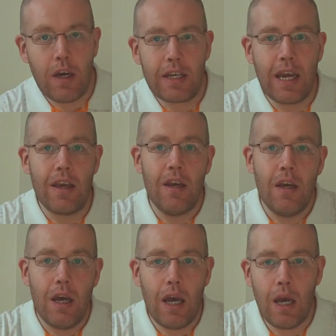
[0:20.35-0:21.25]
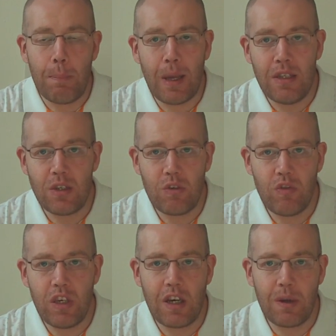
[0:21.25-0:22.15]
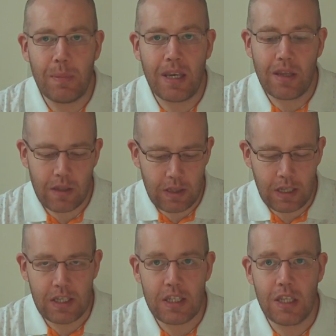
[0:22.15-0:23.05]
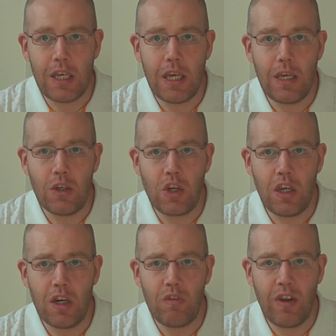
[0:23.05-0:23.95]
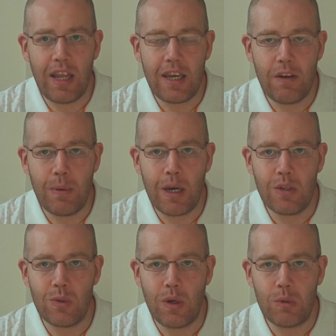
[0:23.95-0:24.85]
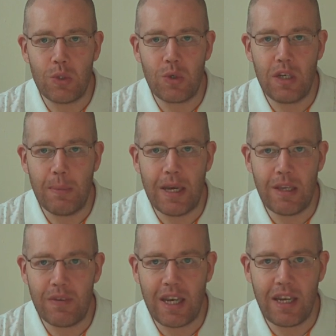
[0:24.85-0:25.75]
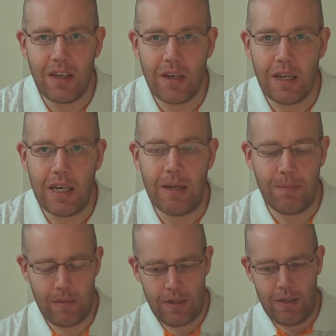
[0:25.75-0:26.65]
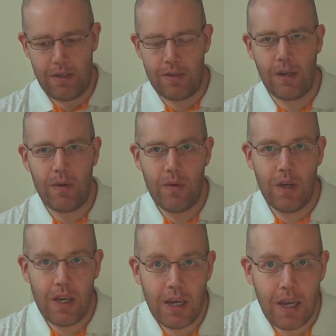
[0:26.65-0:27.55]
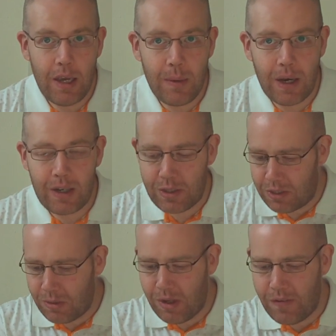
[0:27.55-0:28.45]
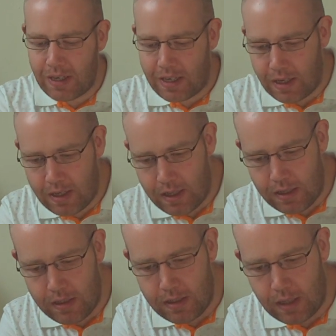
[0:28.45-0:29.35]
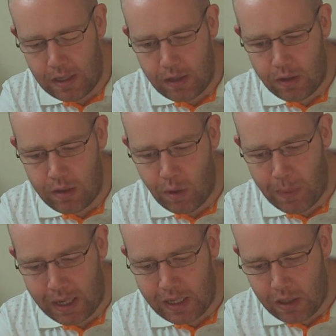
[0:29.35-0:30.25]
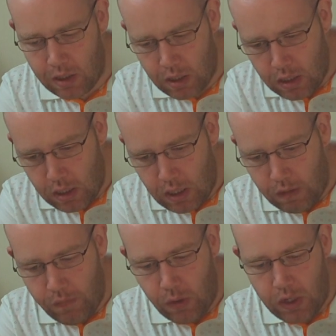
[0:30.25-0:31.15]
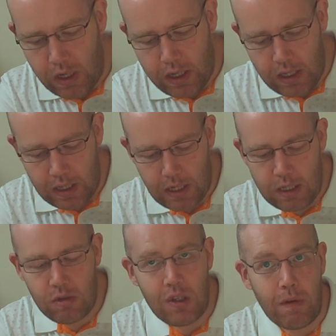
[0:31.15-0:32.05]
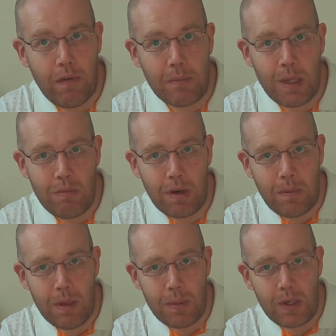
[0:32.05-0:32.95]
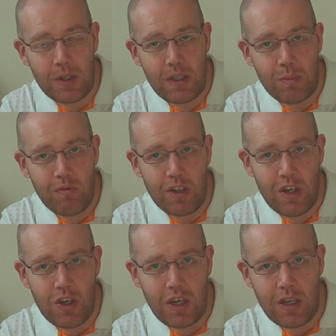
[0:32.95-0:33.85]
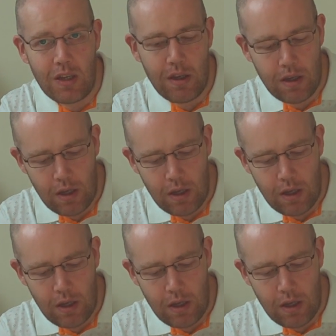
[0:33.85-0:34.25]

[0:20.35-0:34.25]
Okay, Ben's on Recon, mate. This is the G-Con related parcel I was talking about the other day. So here we go, guys, see what you think. It's a nice little package. Unfortunately, the geezer has not wrapped it properly because he's British and